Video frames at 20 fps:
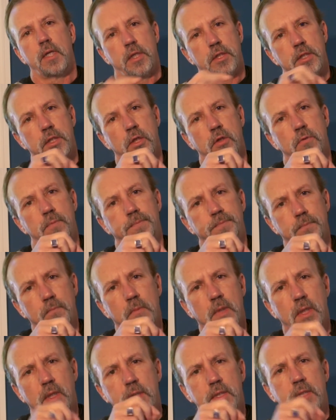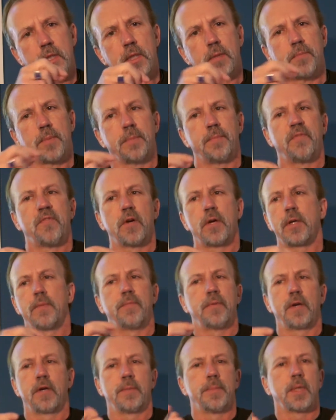So that's in the very,
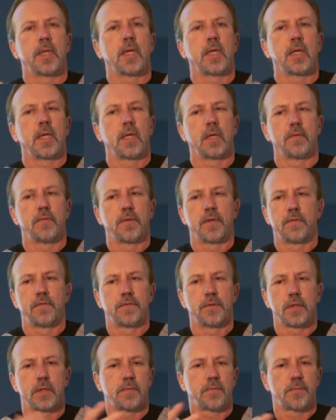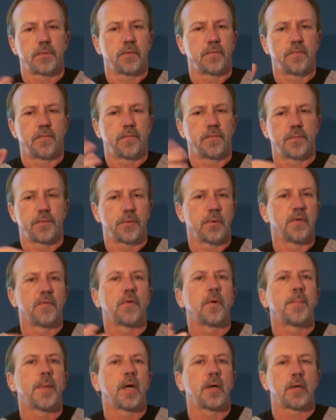very beginning of the first 3 or
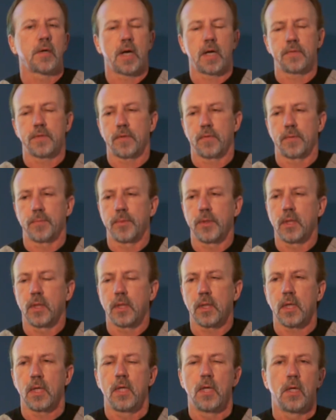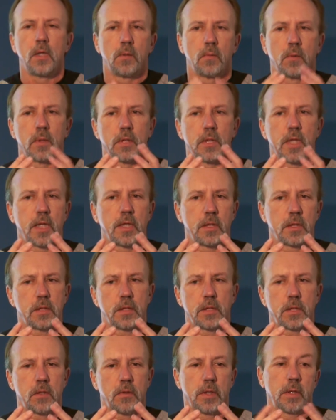4 paragraphs of the book, where Dennis
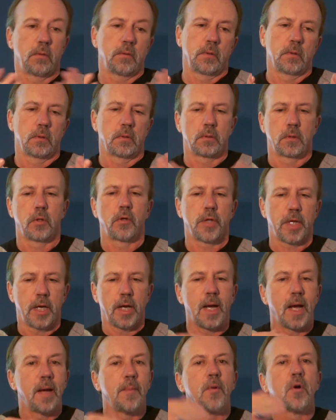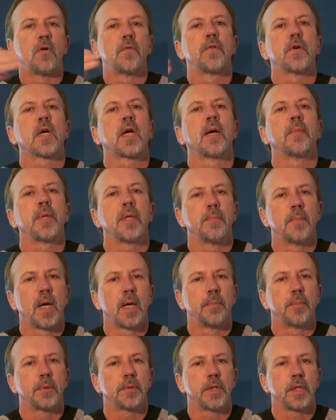is going, okay, I'm overcoming
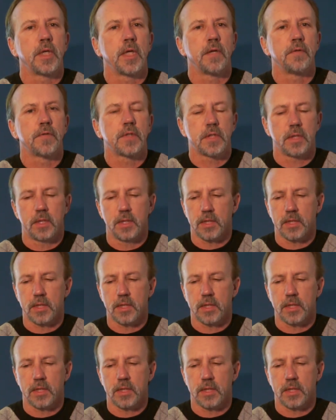my beliefs.